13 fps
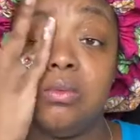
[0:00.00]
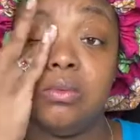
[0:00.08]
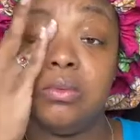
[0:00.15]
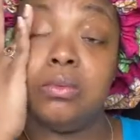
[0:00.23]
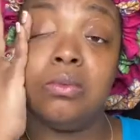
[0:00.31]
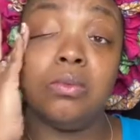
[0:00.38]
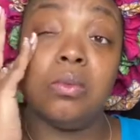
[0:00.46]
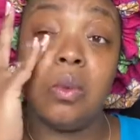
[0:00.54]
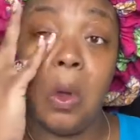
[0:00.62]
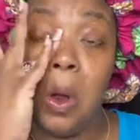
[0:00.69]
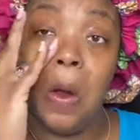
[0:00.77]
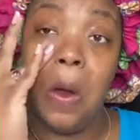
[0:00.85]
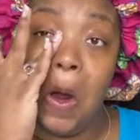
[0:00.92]
So all
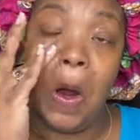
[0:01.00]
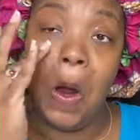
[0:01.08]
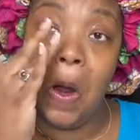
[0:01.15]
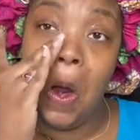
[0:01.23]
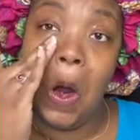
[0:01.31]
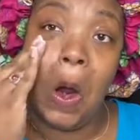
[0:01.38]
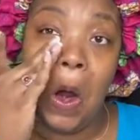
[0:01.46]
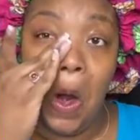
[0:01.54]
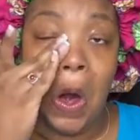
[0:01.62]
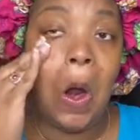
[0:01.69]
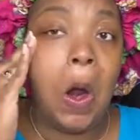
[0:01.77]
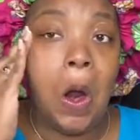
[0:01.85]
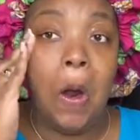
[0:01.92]
the skincare that I'm
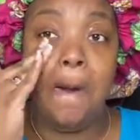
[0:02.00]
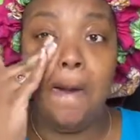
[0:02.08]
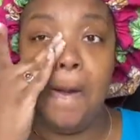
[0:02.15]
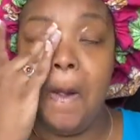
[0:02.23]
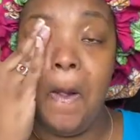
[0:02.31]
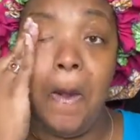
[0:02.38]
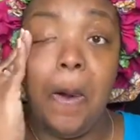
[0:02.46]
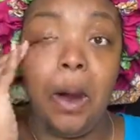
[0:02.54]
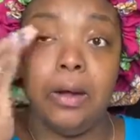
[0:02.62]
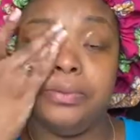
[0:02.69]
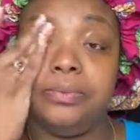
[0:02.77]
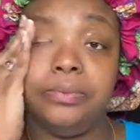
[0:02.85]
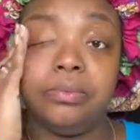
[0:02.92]
gonna use this morning
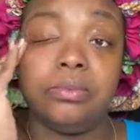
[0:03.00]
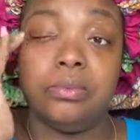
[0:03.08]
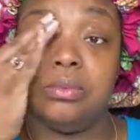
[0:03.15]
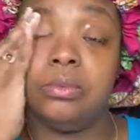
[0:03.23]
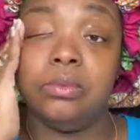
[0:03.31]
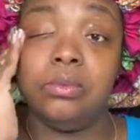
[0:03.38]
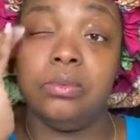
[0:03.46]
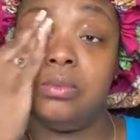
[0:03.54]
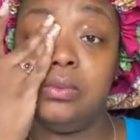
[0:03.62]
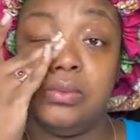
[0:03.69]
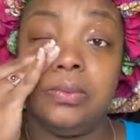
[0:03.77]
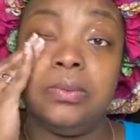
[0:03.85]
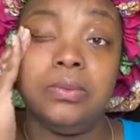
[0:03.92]
is
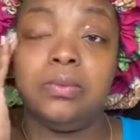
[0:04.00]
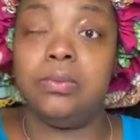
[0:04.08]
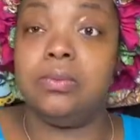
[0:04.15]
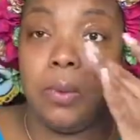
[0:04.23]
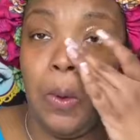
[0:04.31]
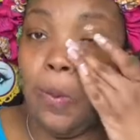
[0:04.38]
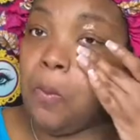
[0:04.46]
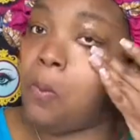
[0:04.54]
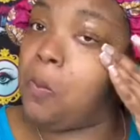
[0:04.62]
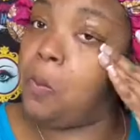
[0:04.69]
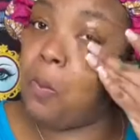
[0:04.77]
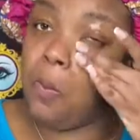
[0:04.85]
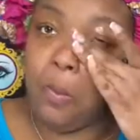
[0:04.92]
Lancome. It's the
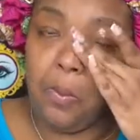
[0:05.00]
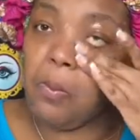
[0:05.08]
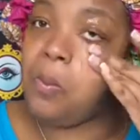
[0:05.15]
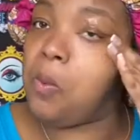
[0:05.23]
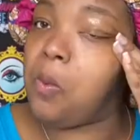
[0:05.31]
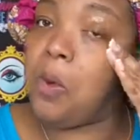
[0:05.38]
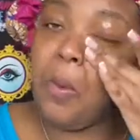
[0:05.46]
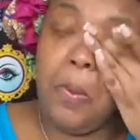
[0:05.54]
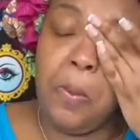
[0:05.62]
Genefique line.